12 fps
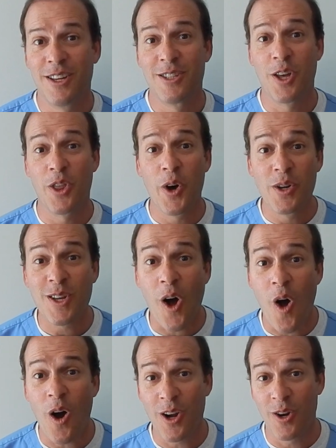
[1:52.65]
So those
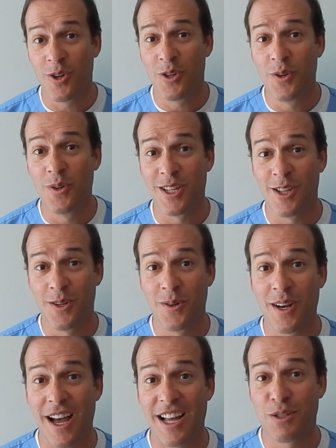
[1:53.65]
are your do's and
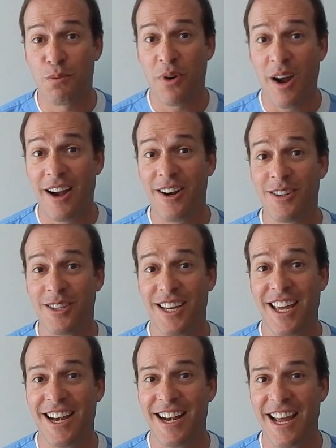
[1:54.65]
do nots prior to
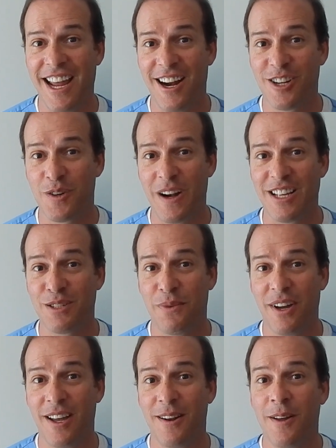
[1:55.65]
getting a hair
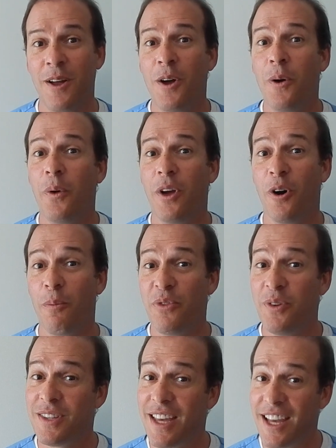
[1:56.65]
transplant. We hope
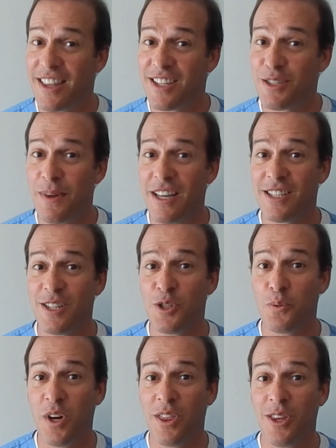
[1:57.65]
you take this
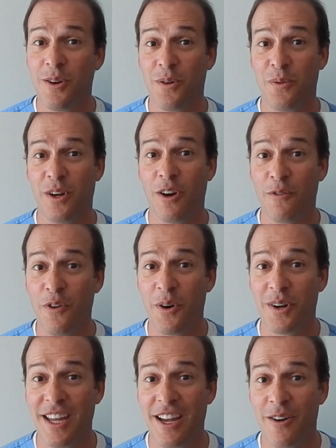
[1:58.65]
message with you, and we look
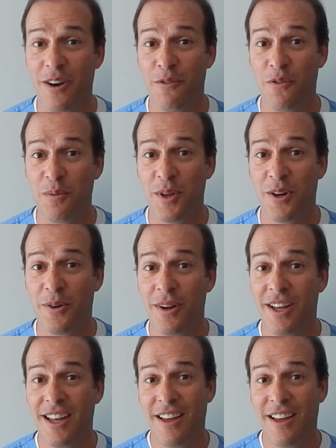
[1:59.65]
forward to hearing from you.